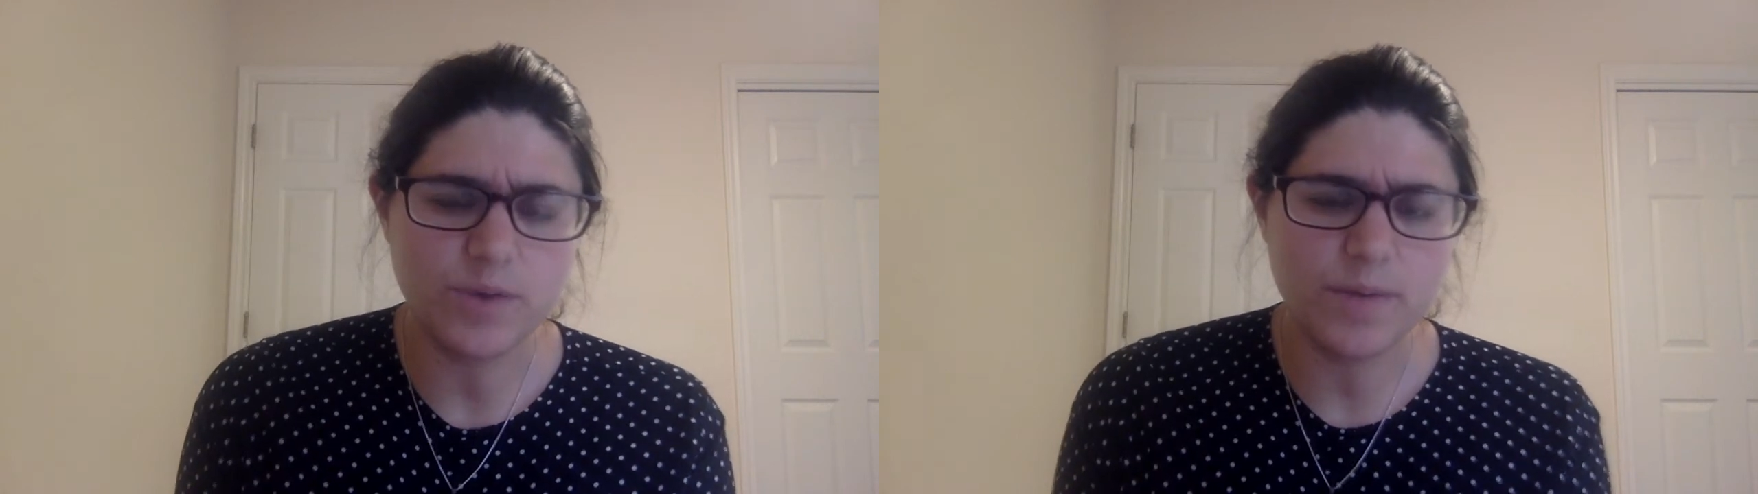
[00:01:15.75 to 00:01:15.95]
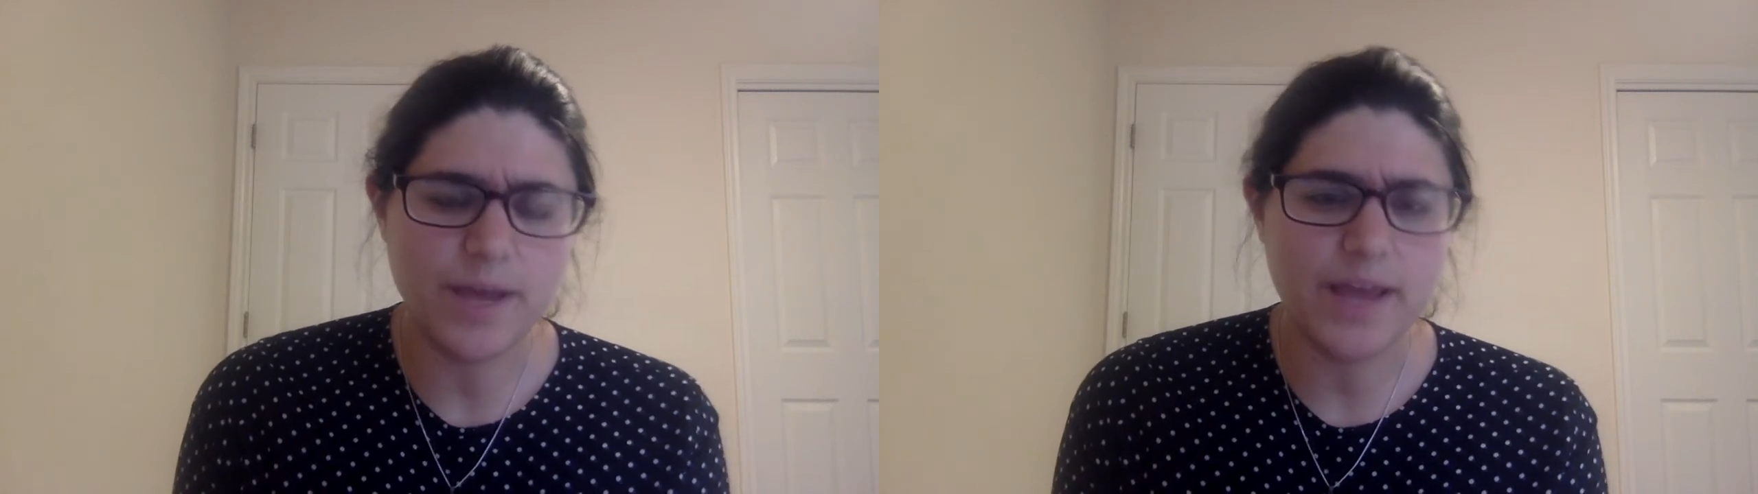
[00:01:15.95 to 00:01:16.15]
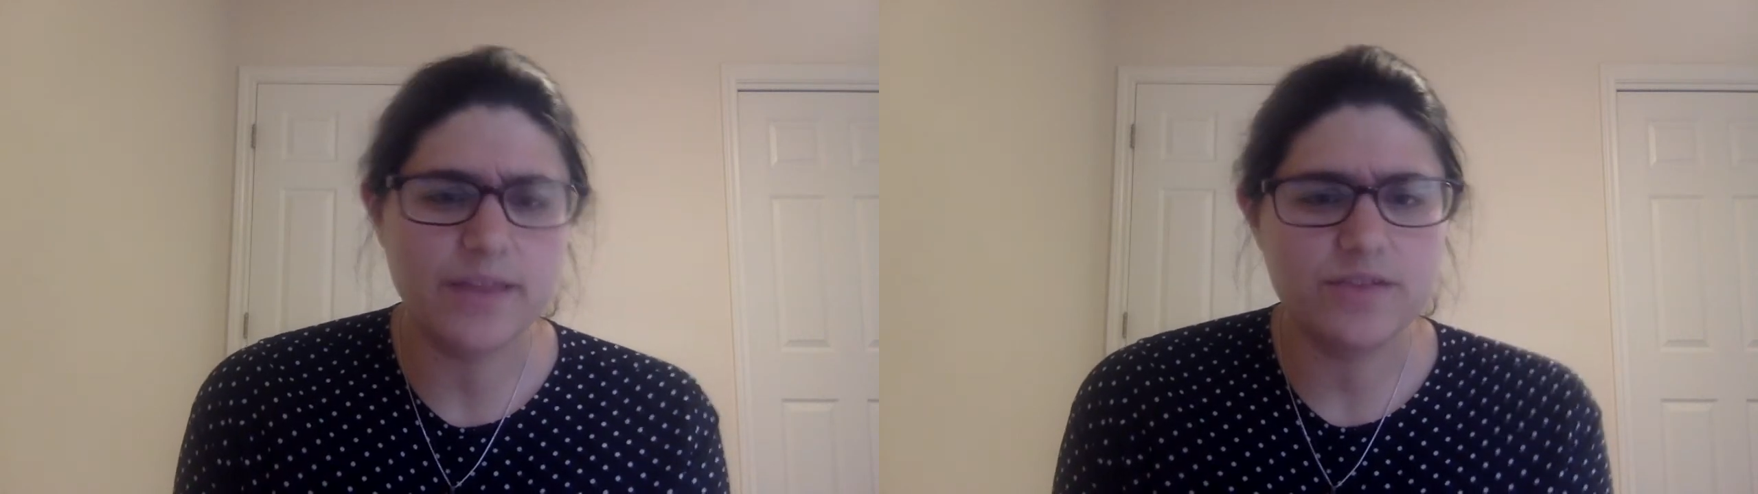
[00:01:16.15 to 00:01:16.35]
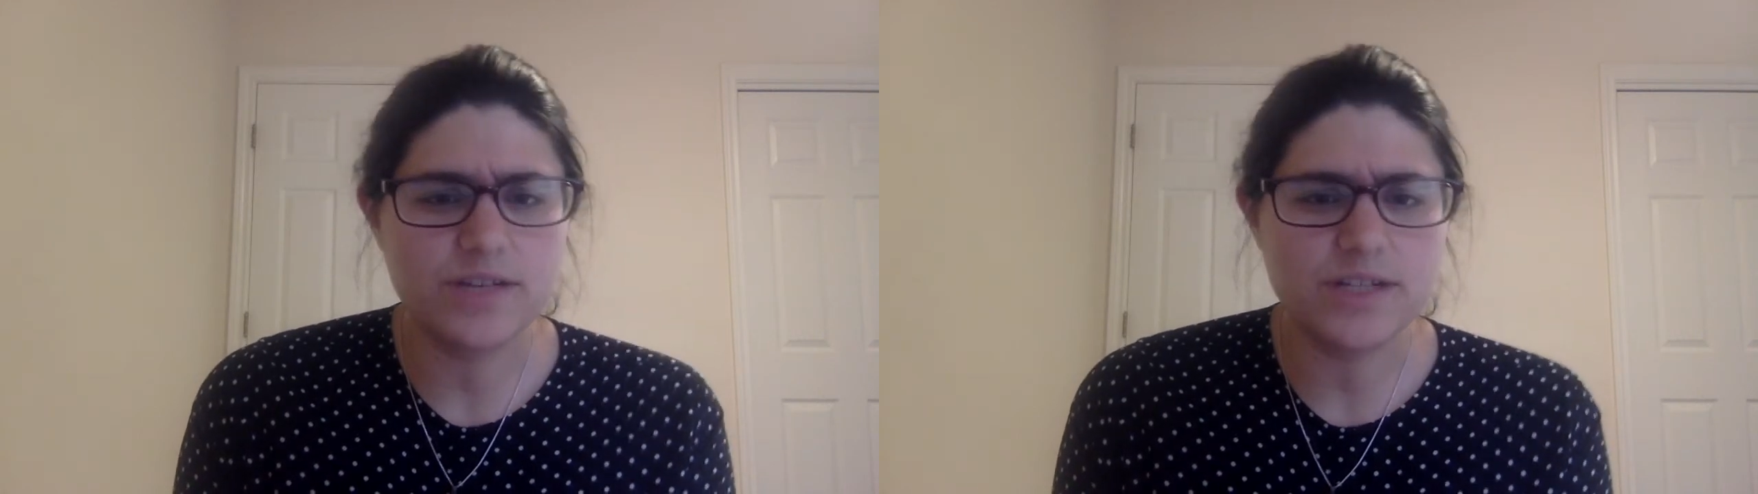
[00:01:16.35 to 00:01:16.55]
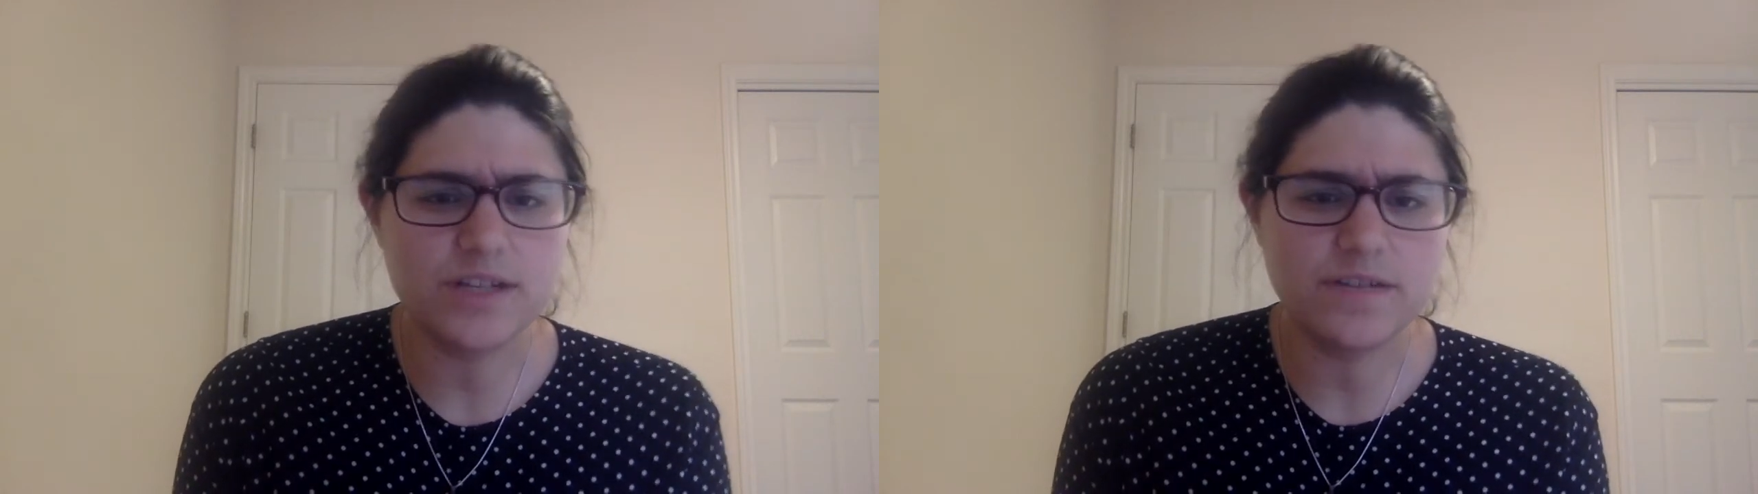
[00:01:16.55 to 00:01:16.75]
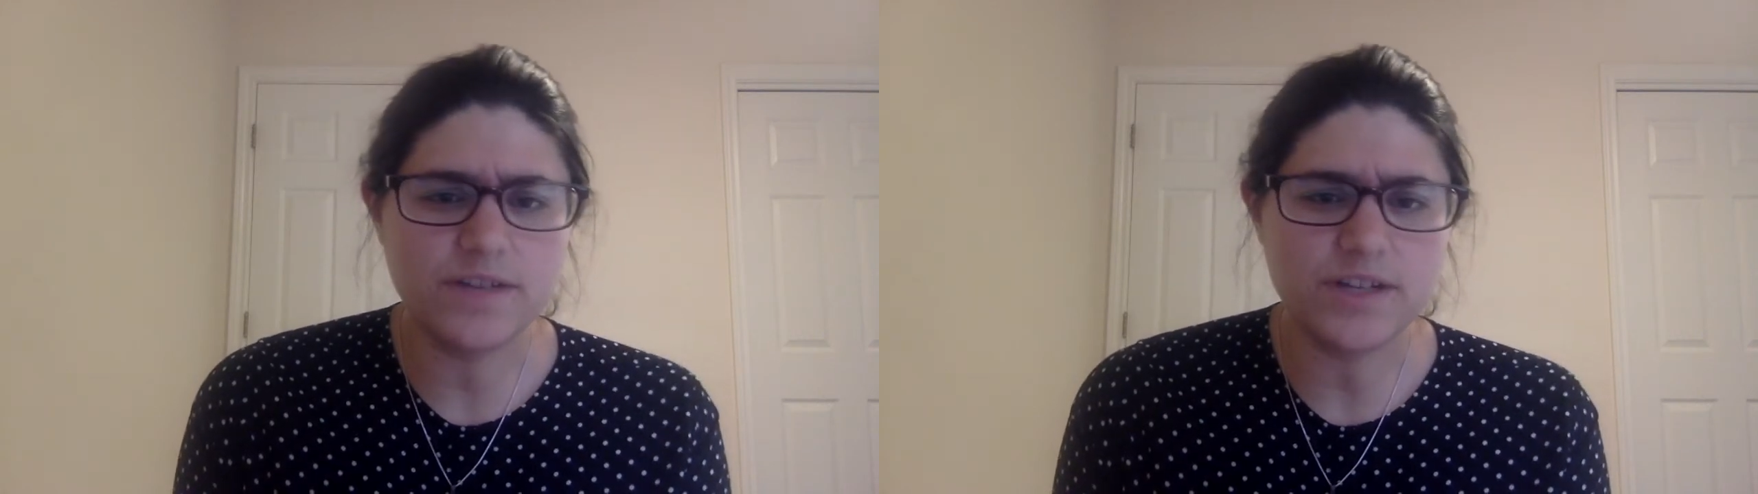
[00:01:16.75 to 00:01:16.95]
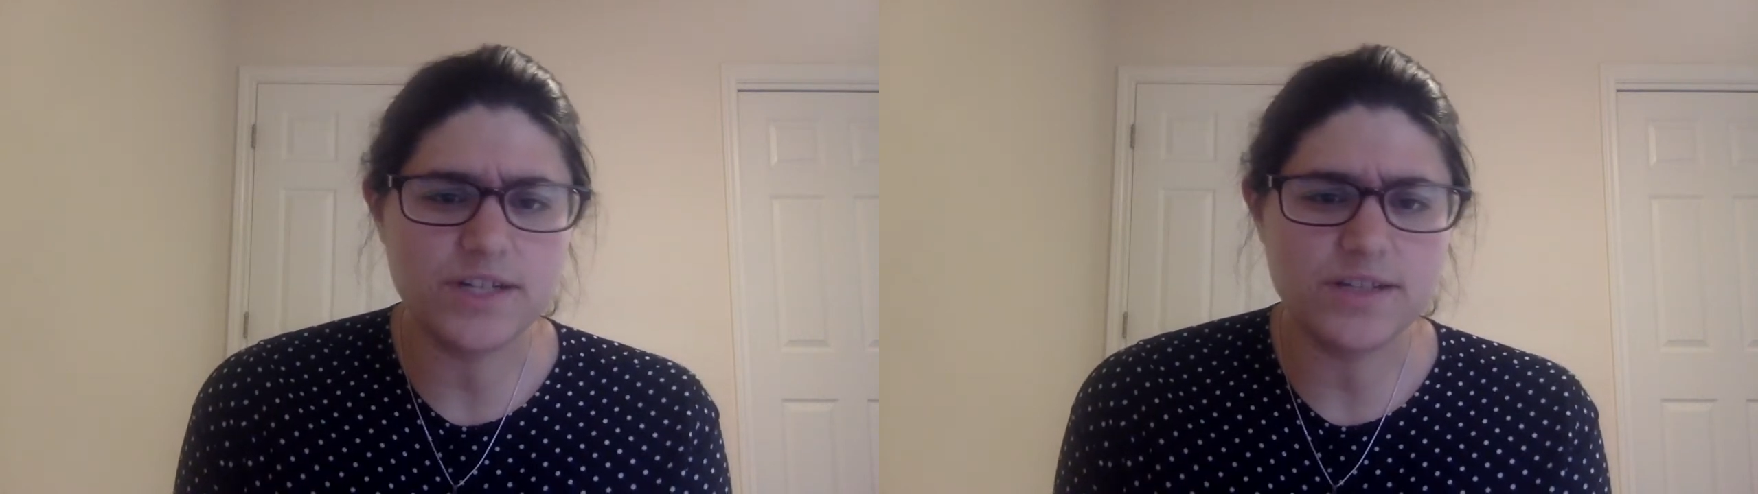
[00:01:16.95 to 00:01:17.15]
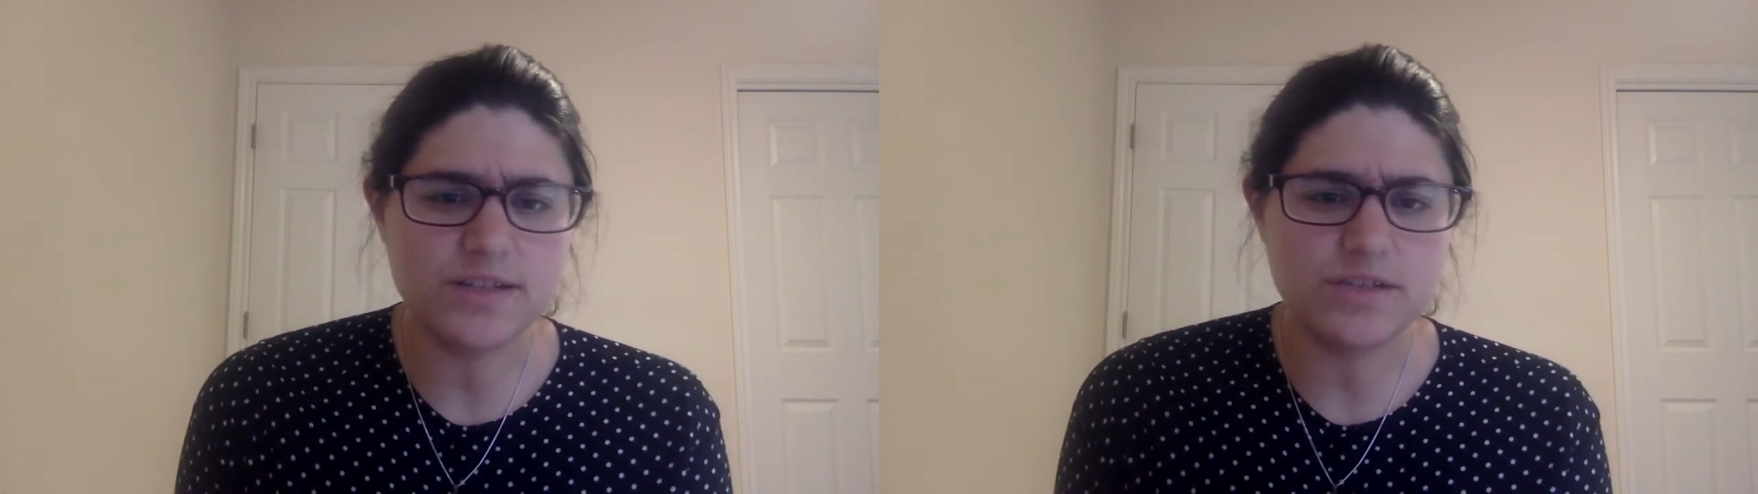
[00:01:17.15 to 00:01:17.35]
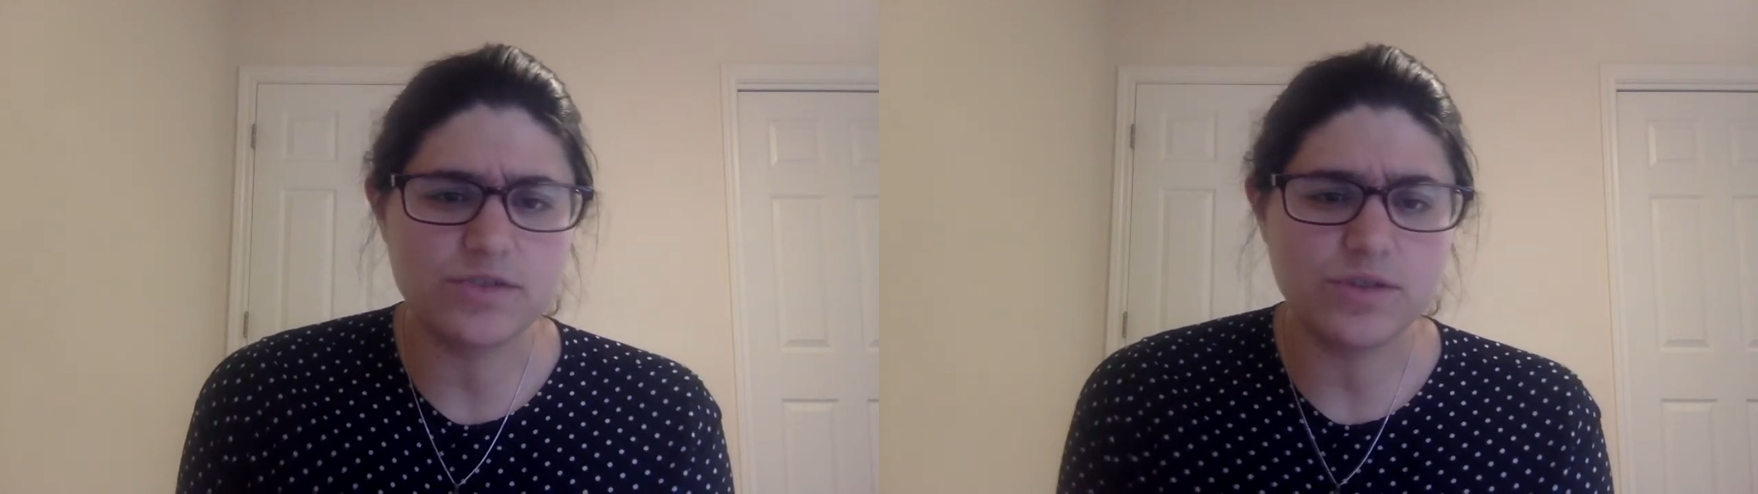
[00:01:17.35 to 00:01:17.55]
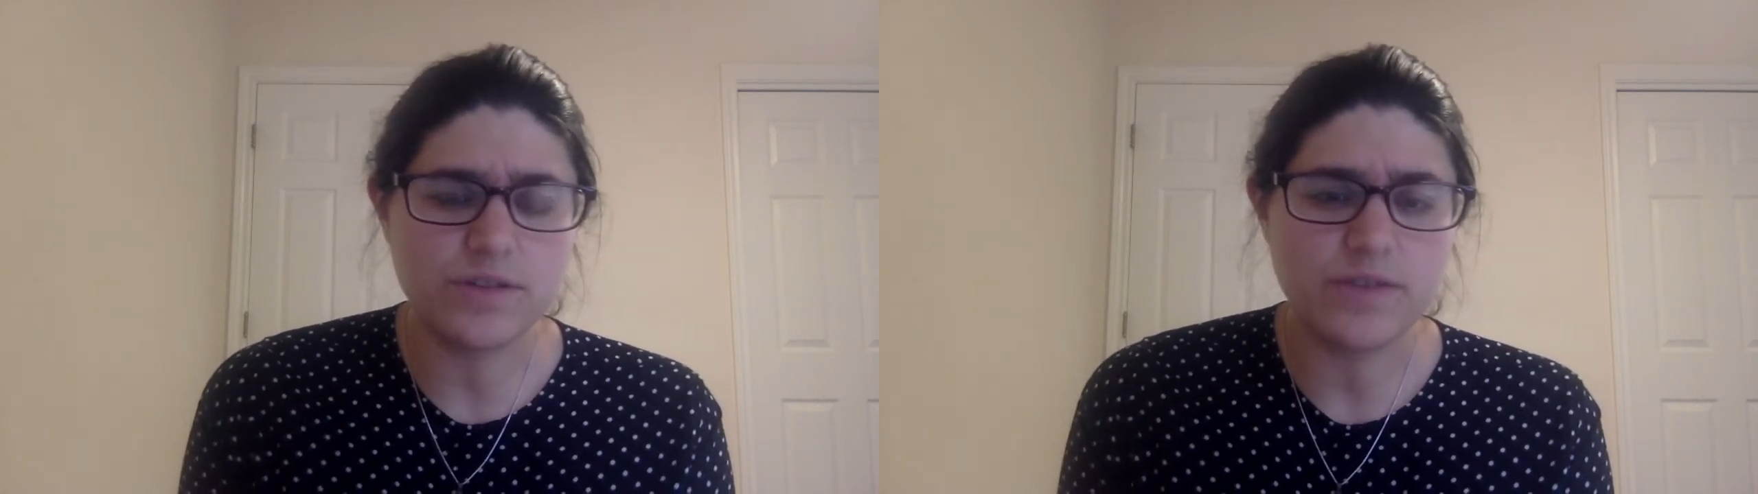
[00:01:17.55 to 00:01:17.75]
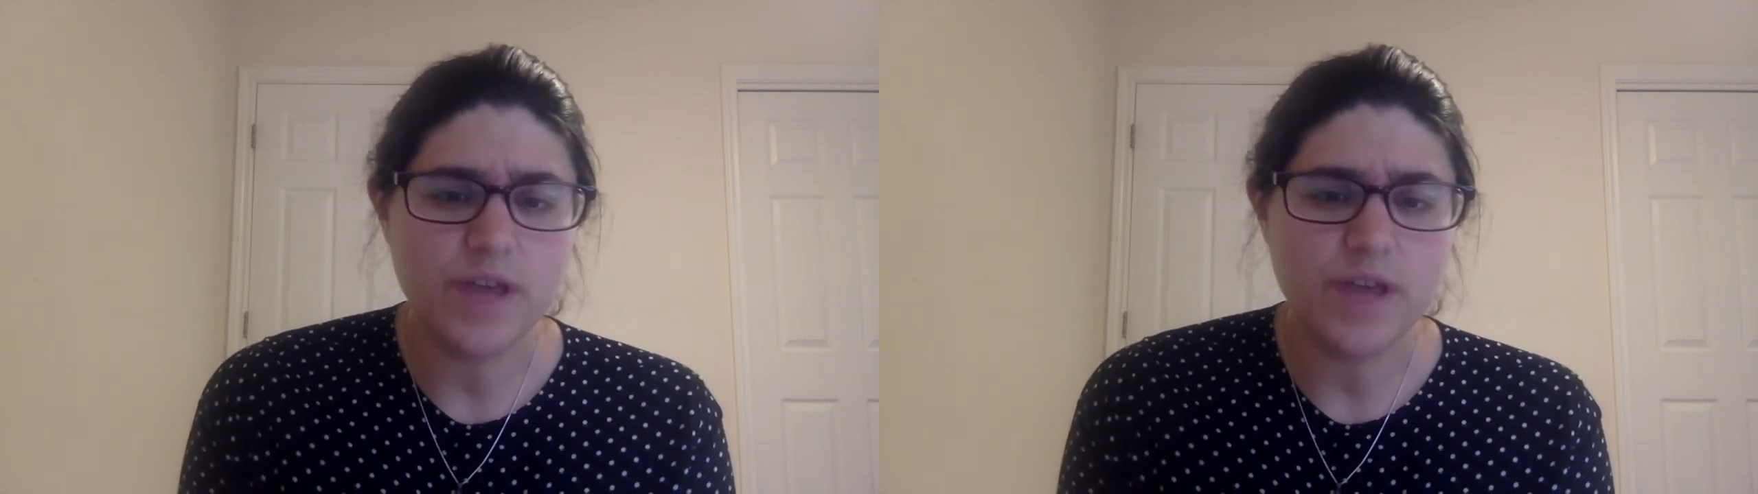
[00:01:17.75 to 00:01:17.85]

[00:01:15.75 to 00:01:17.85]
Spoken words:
whereby the translator functions as a sort of